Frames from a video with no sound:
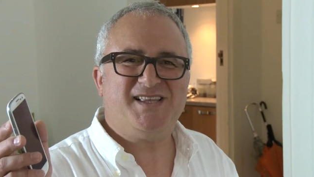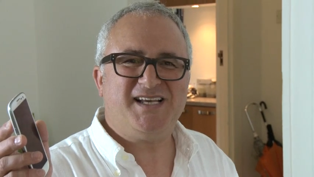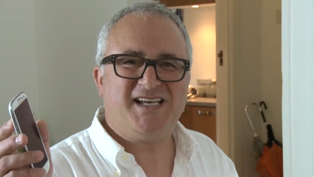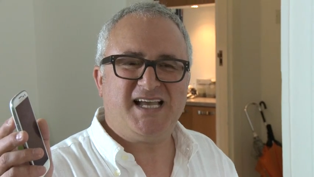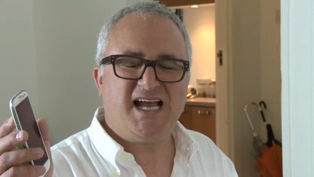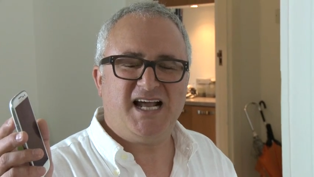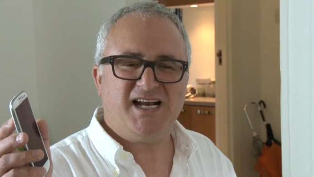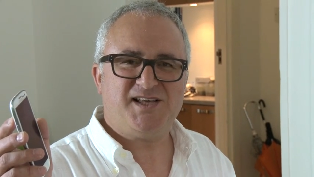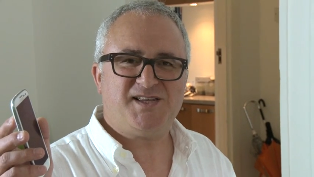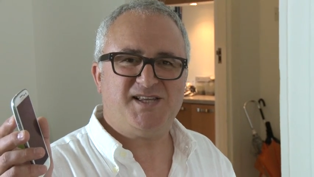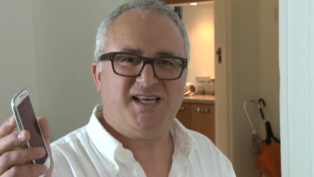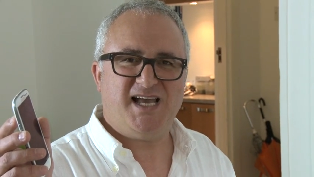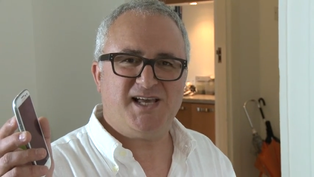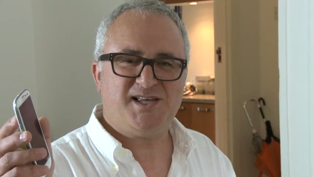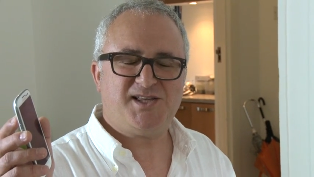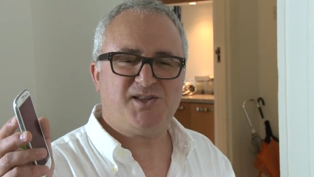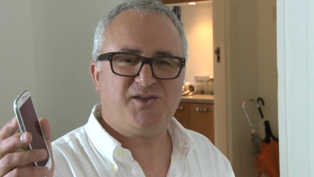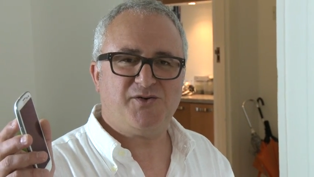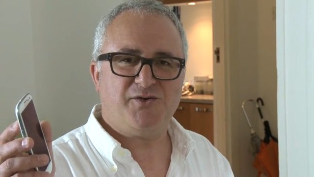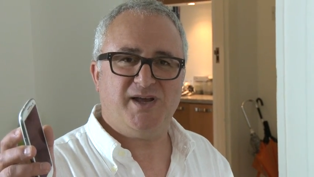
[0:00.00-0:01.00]
the Galaxy
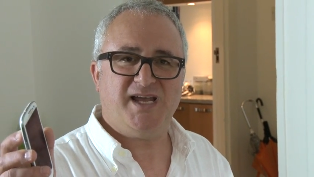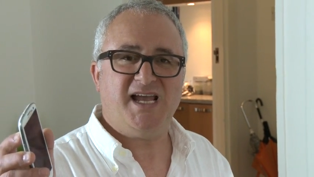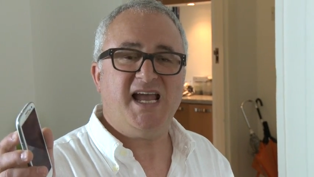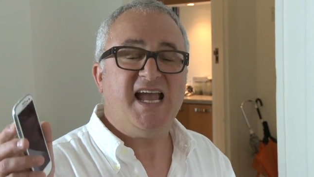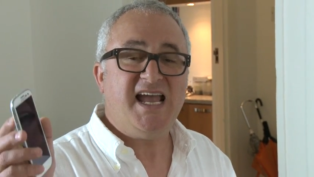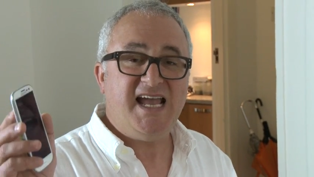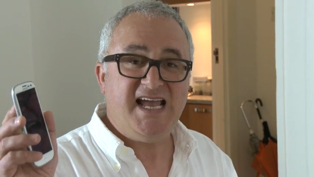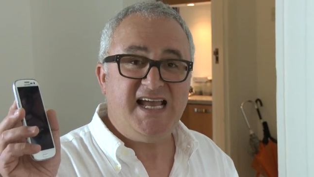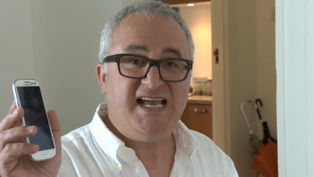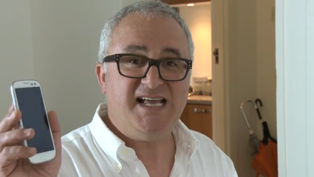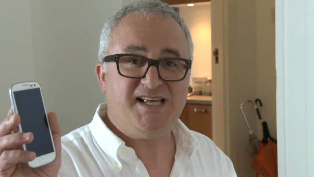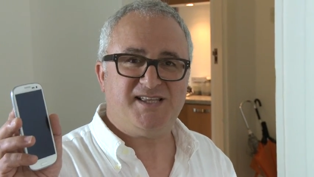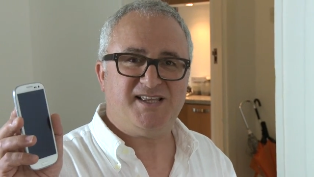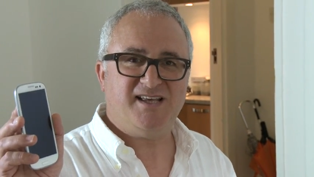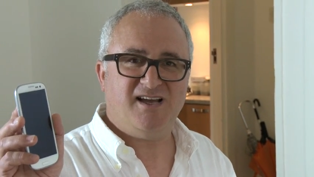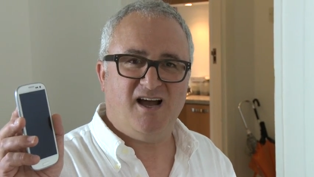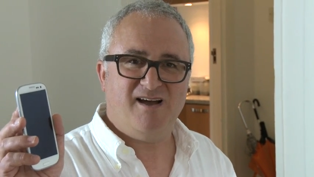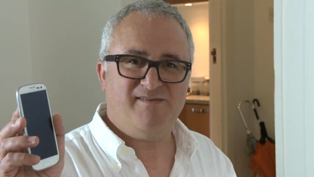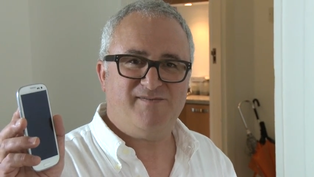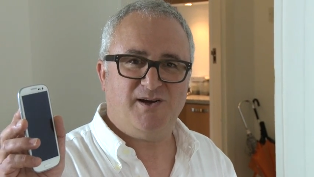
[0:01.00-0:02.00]
S3 is
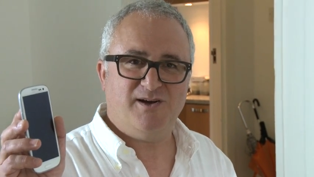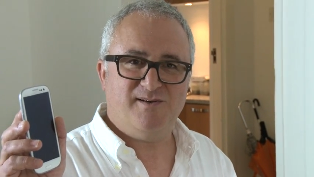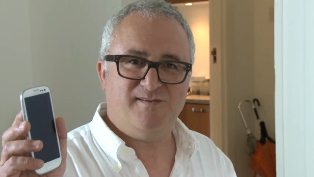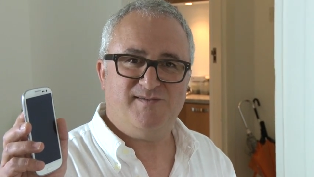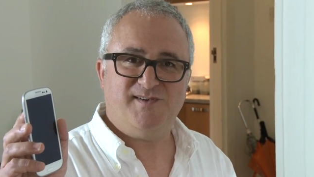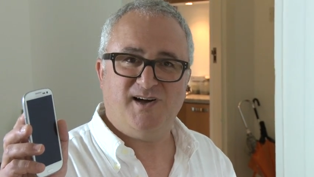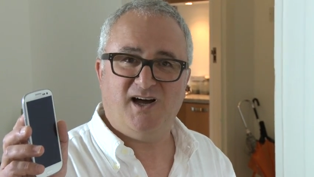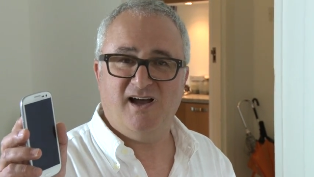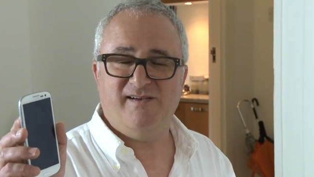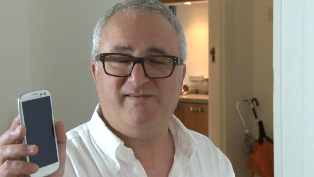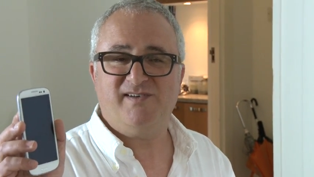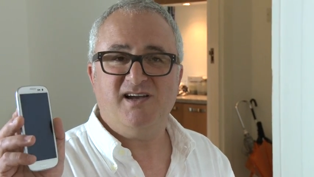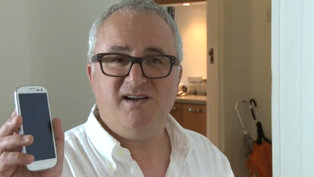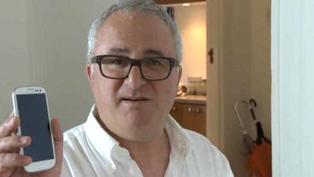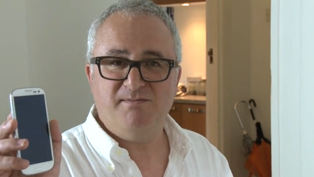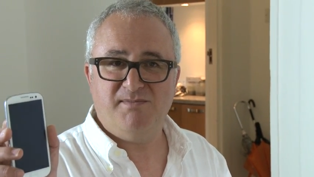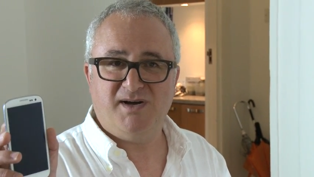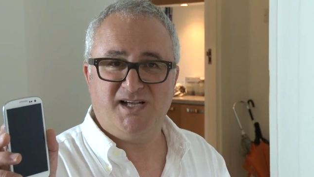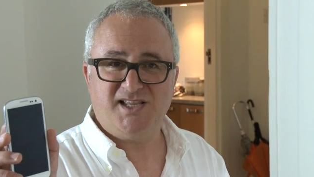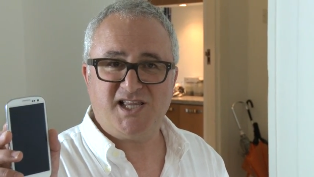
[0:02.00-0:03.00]
the iPhone 5
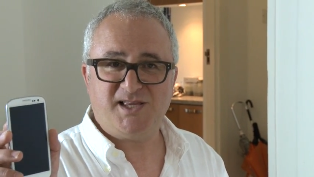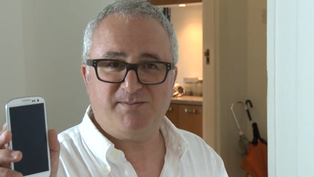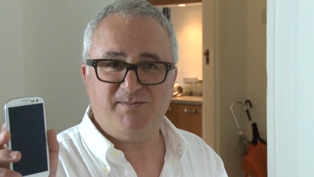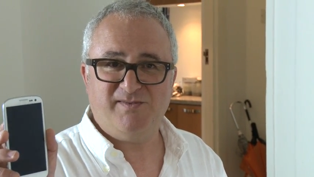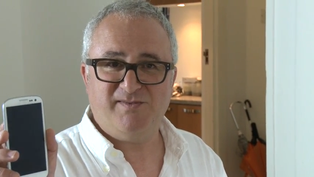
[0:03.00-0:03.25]
months